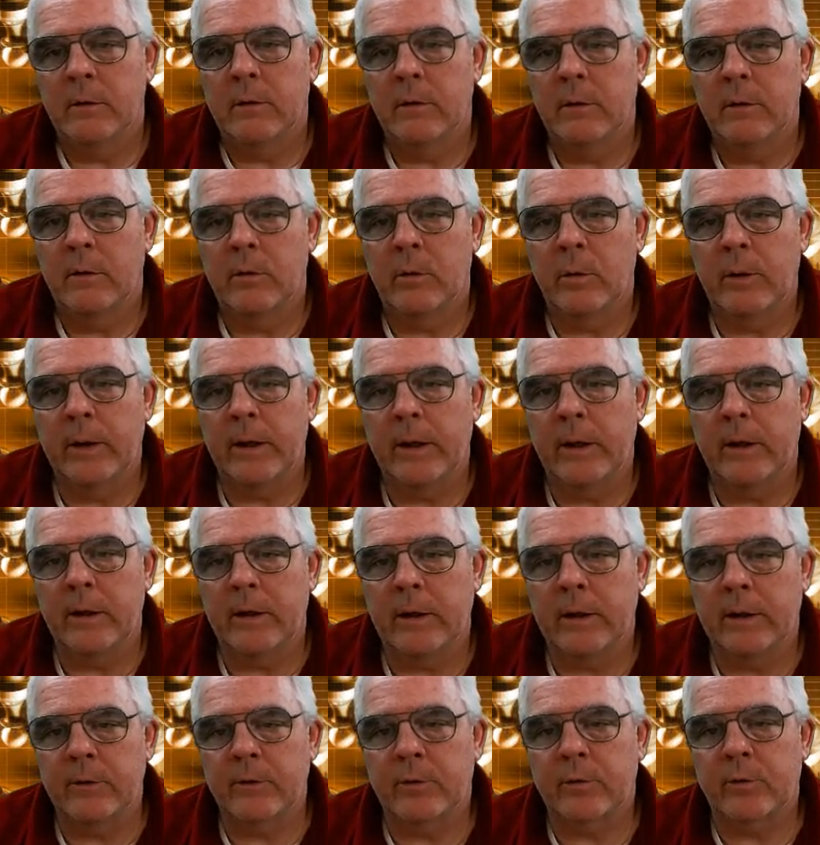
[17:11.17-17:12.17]
Queen
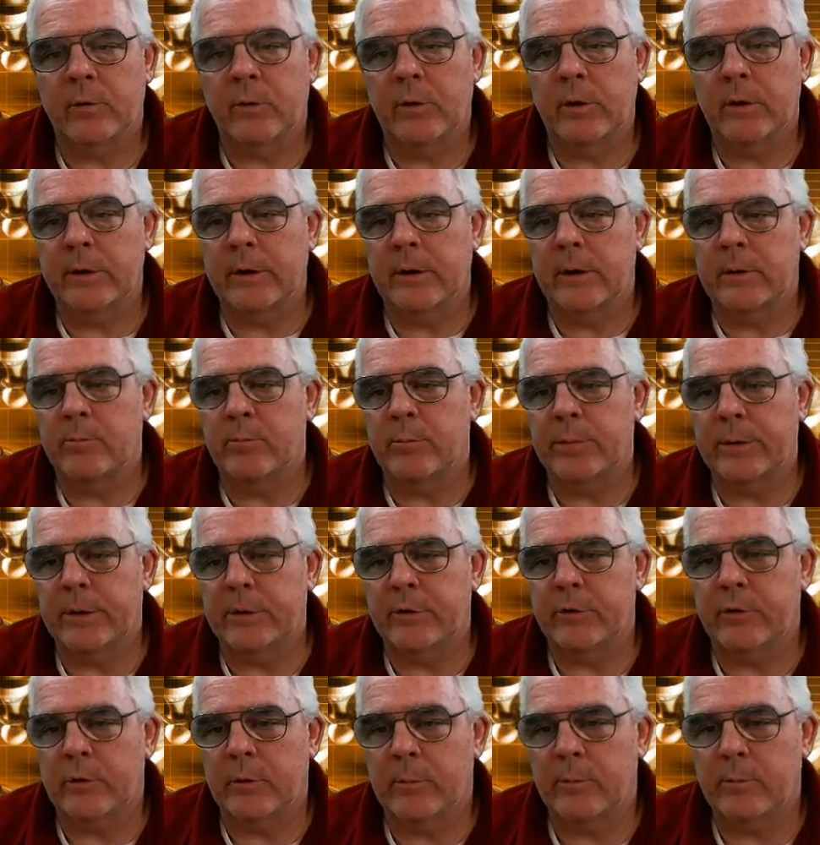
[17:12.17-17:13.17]
against rook and
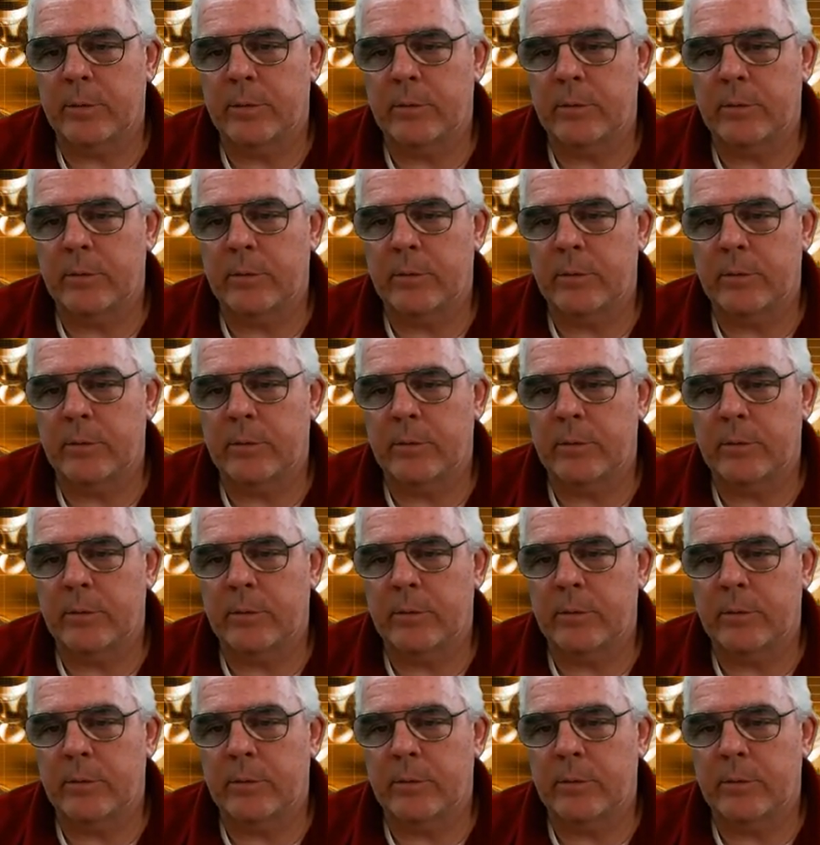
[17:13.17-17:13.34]
bishop.